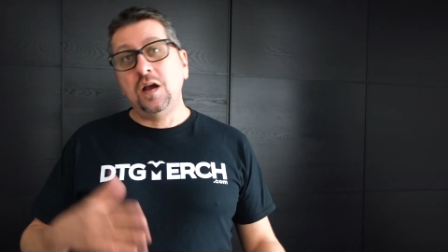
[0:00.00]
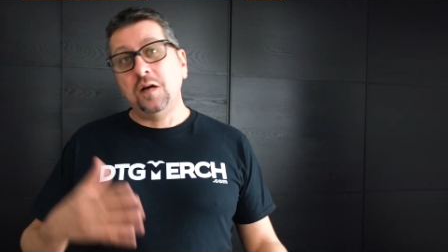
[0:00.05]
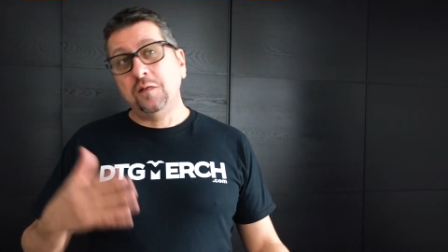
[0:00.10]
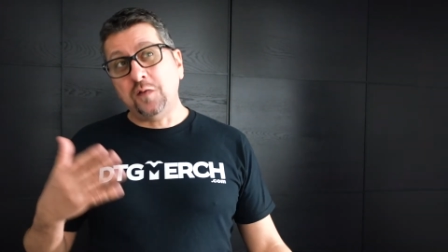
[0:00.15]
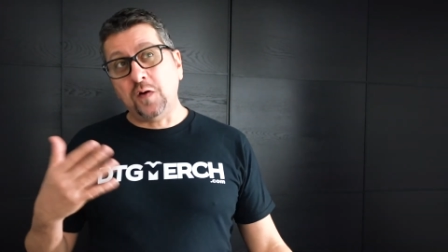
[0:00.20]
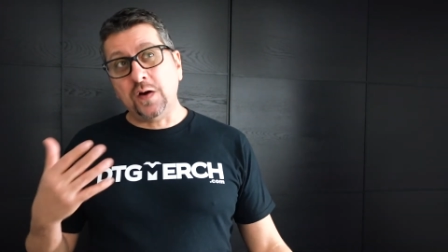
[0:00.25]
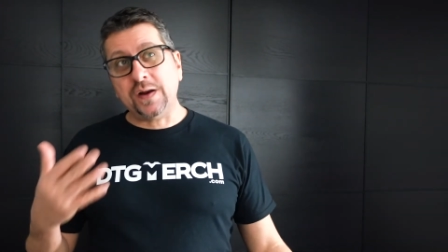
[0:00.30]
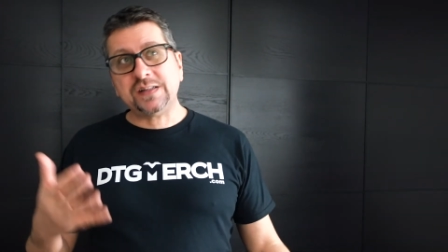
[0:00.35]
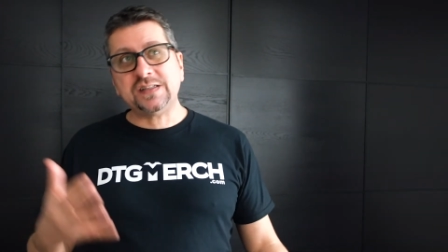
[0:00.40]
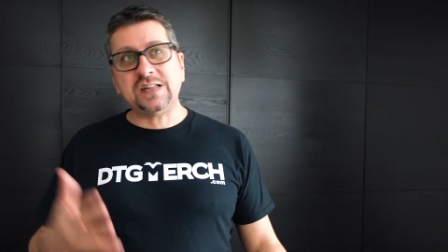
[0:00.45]

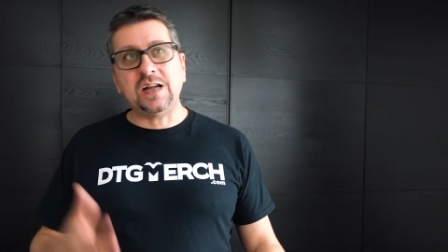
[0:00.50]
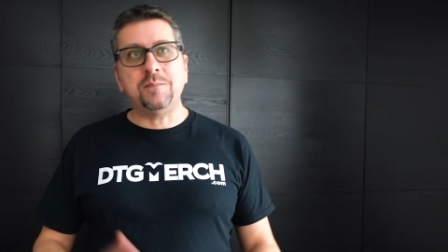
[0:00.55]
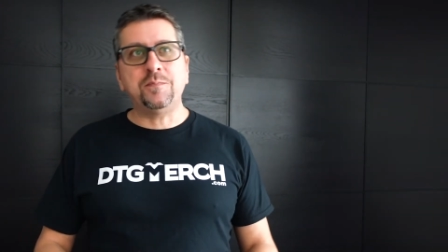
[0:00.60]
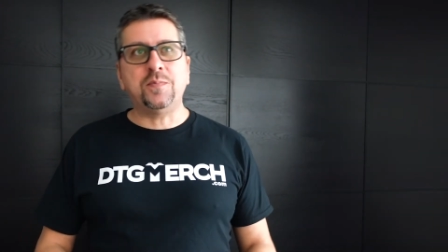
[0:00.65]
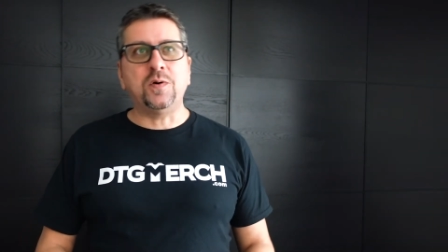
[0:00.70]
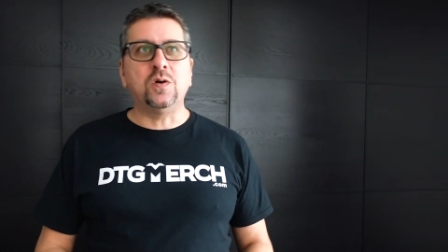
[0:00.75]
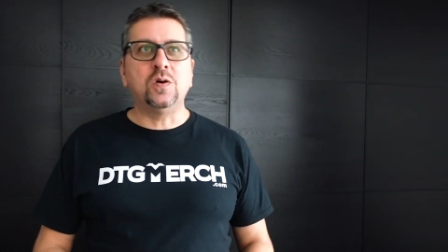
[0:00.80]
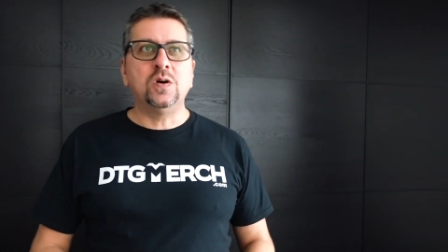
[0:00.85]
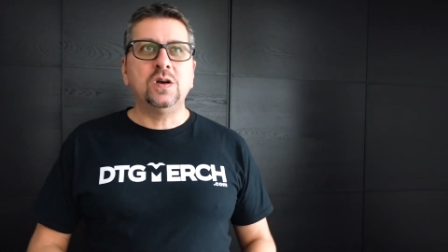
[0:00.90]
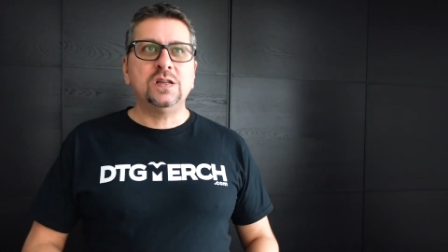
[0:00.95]
For
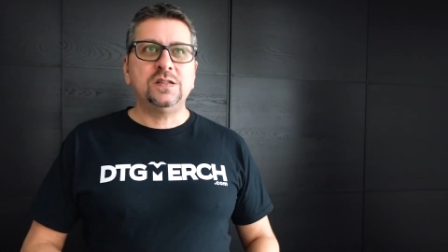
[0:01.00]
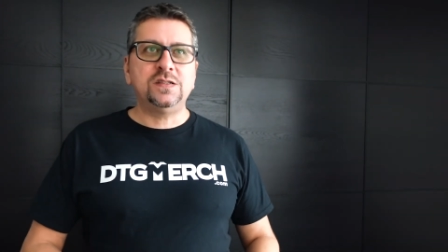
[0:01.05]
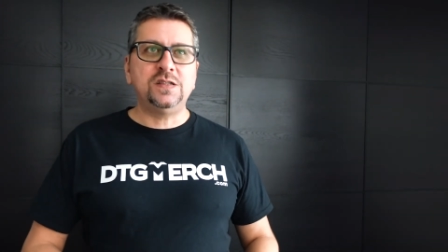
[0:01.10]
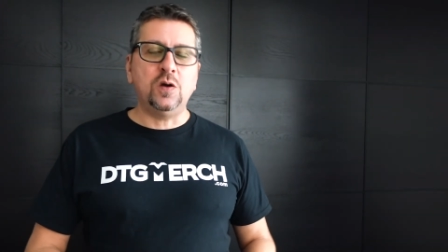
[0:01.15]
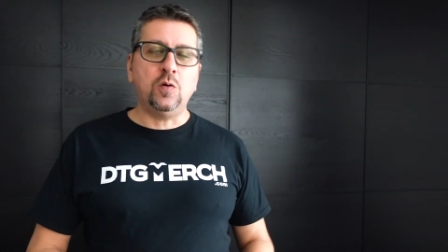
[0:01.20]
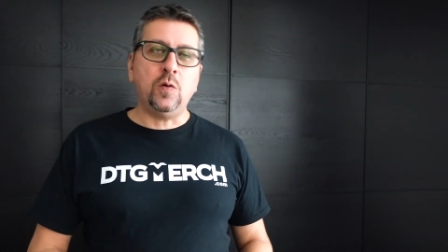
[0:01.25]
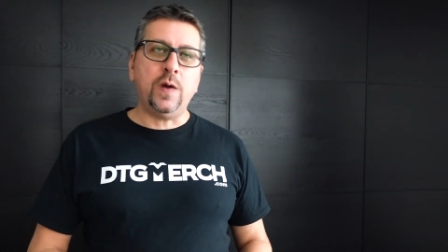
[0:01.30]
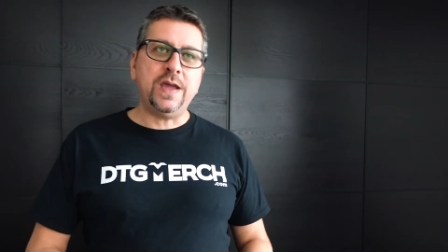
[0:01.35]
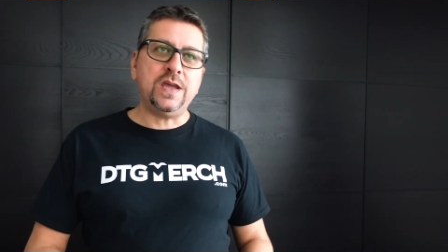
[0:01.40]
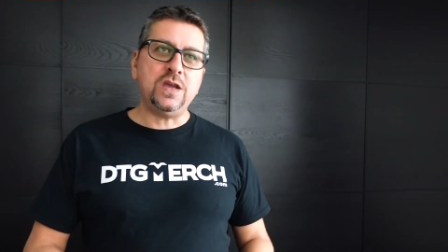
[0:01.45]
example, the
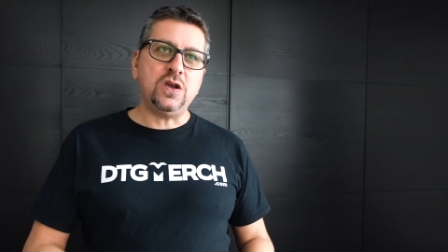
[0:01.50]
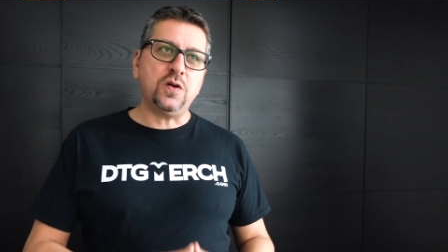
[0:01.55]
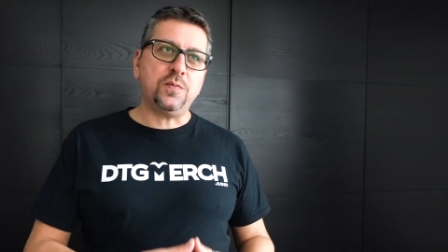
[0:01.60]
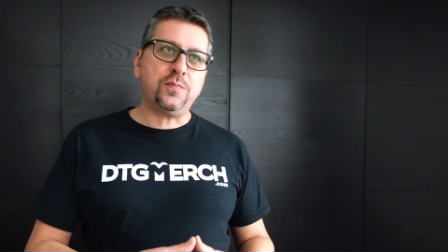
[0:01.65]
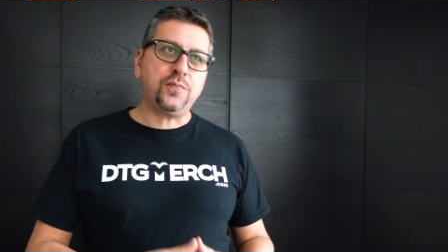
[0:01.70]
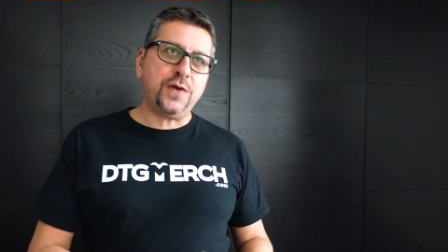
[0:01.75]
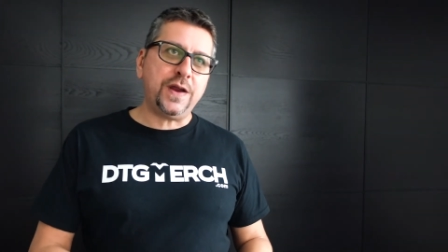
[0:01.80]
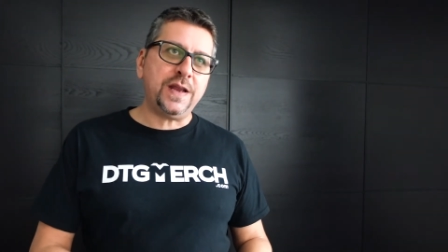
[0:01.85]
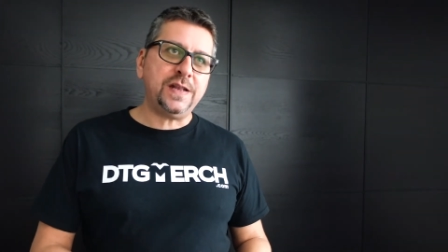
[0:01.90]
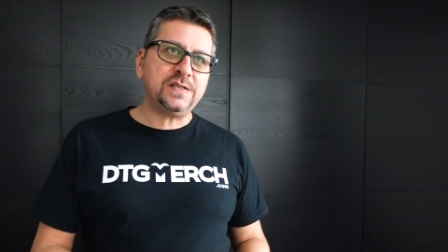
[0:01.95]
way your
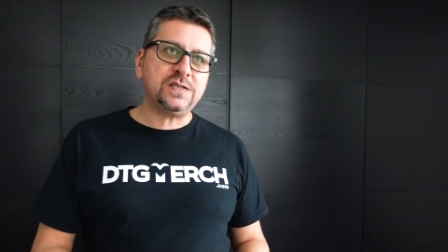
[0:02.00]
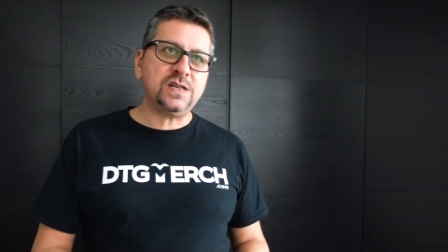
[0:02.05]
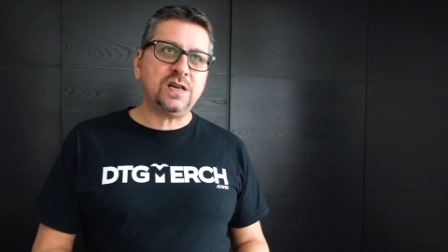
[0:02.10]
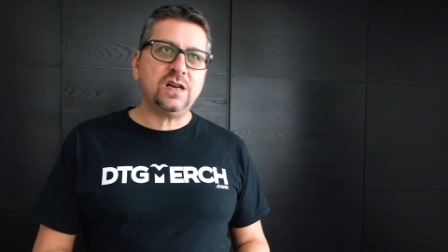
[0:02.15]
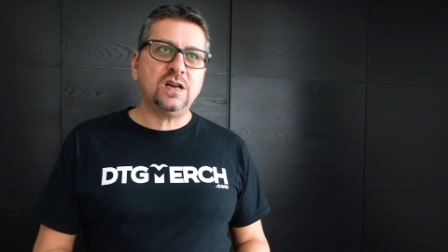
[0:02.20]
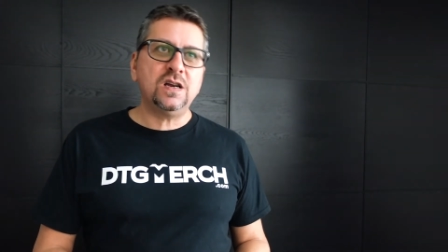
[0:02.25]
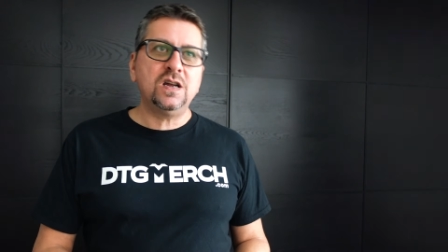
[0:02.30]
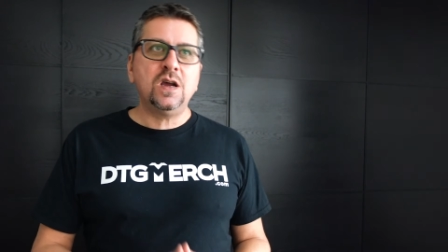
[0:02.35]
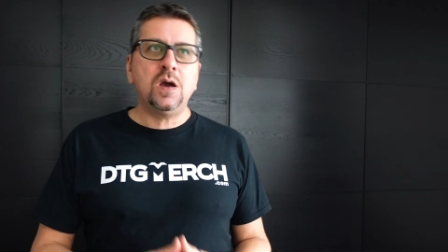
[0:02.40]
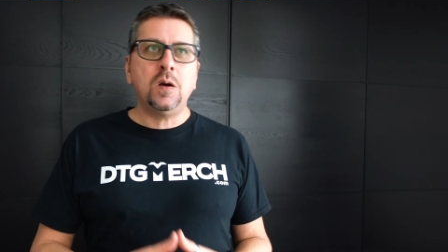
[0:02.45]

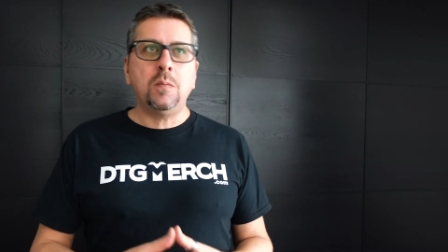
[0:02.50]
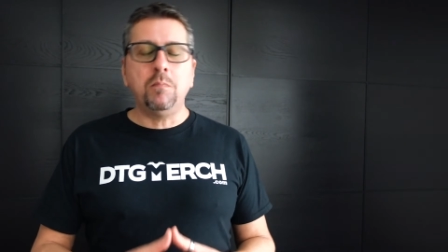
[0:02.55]
printer,